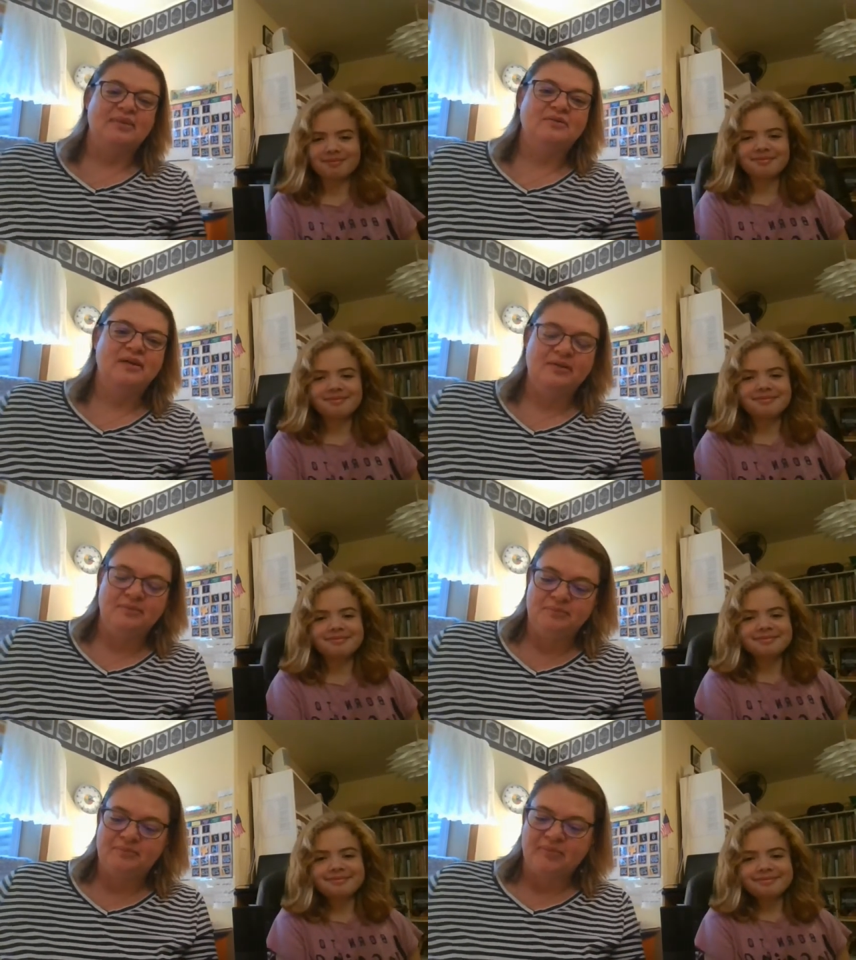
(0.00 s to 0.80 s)
Speaker 1: Okay?
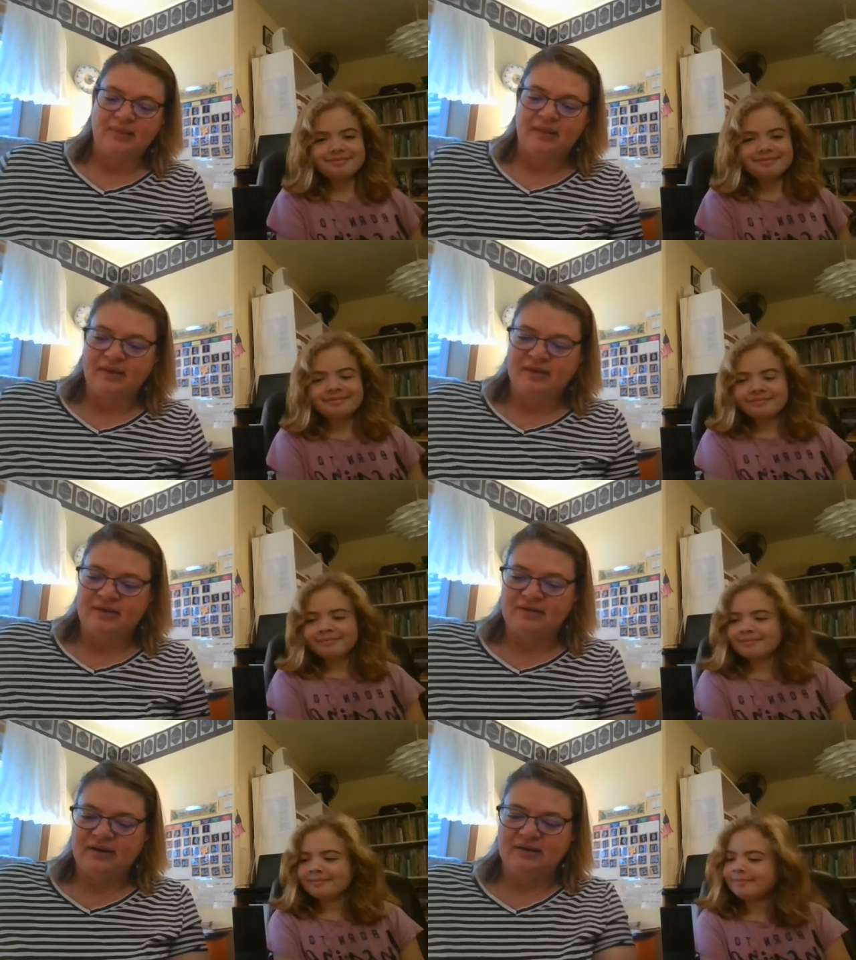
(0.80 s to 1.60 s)

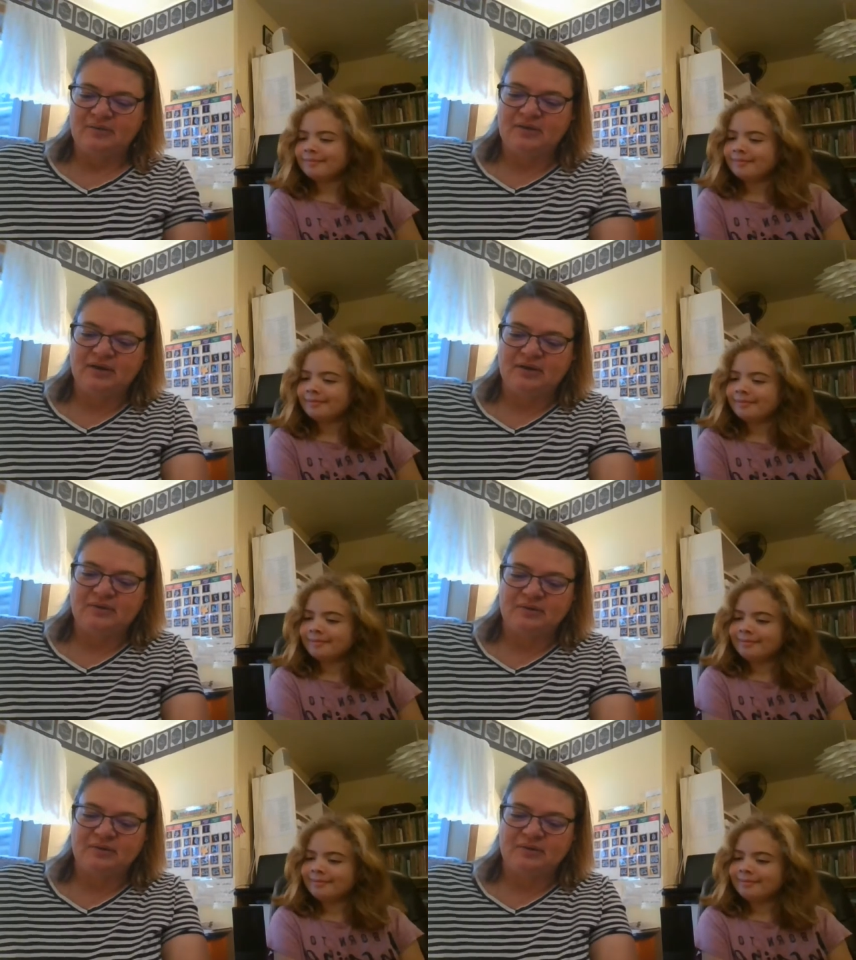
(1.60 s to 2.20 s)
All right, here we go.